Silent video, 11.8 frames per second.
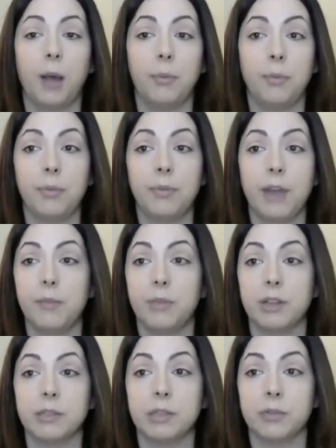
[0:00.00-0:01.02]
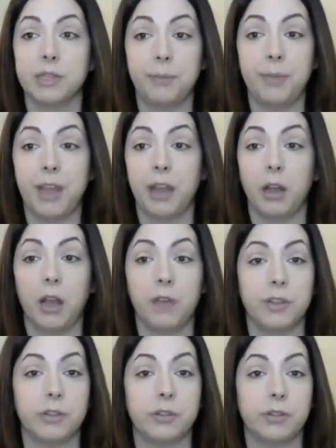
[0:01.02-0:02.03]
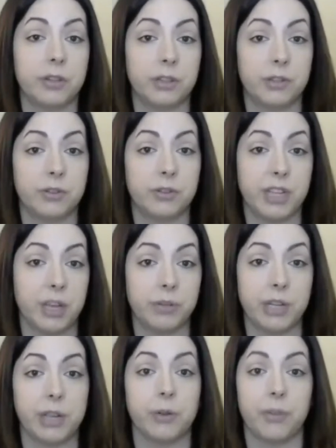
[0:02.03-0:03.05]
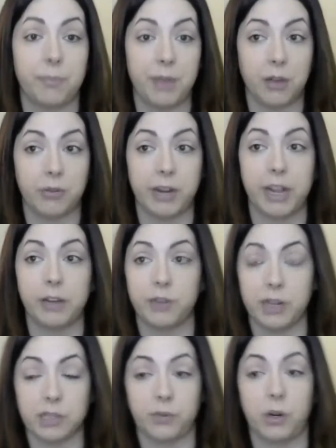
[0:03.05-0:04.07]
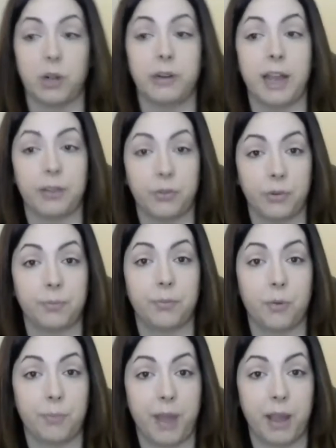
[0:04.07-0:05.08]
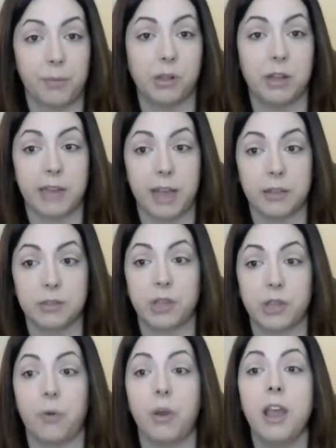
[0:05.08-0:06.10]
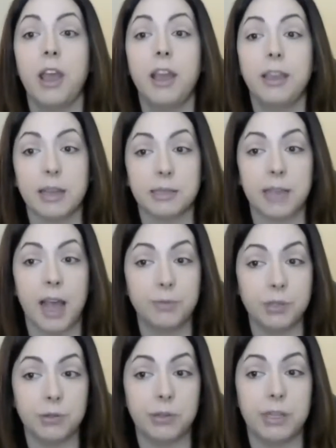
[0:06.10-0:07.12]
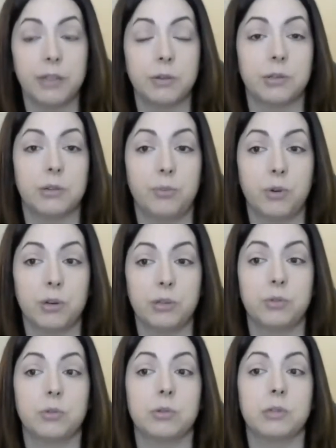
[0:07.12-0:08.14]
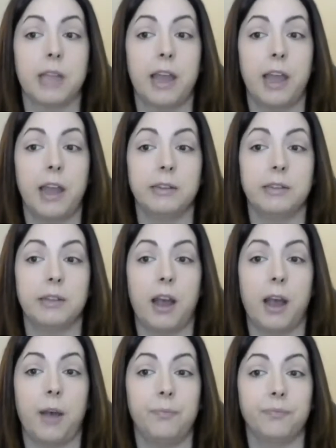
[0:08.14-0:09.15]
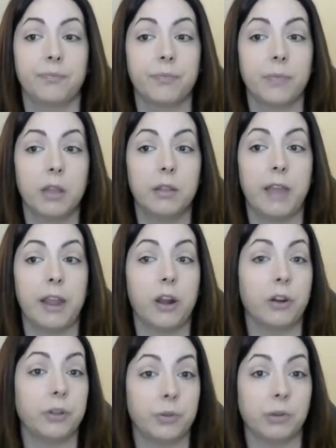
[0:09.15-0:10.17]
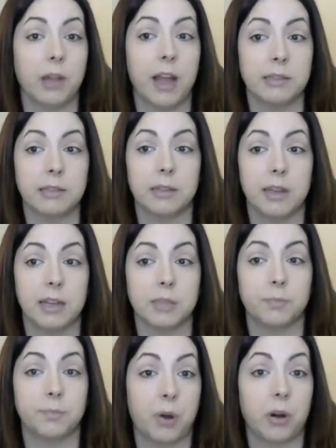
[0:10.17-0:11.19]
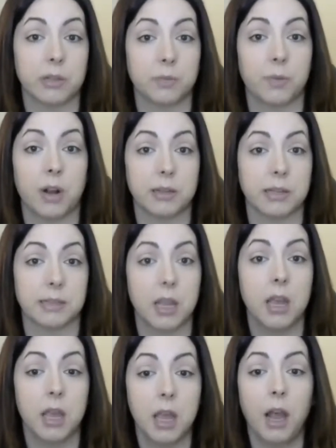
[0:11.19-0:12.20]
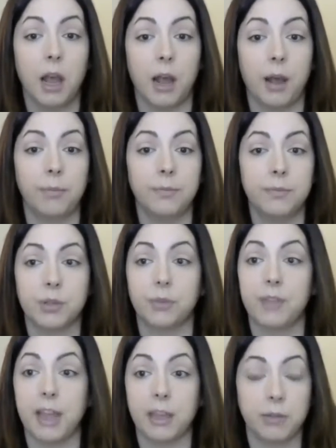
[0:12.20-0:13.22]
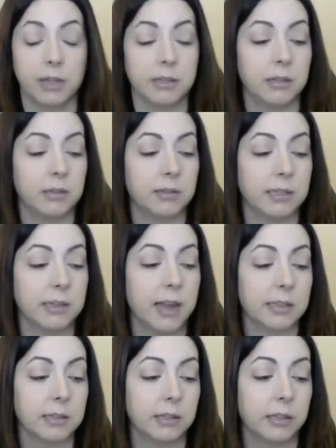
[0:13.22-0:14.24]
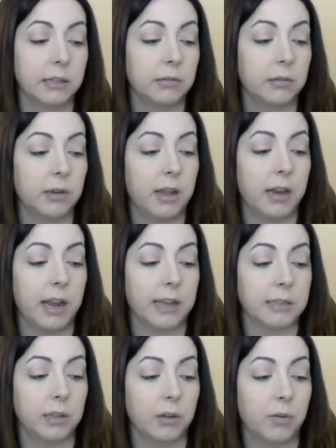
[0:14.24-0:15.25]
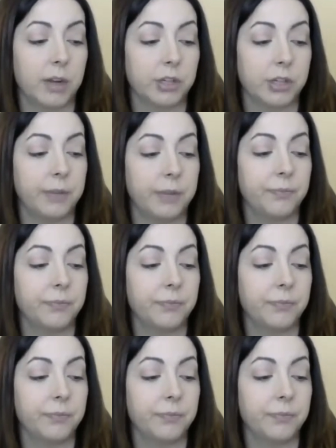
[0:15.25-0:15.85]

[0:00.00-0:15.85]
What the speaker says: named as the recipient of the TOD or the POD, transfer on death or payable on death. So yes, absolutely, those are important tools, and they are utilized as part of this process. So thank you. That's an excellent question.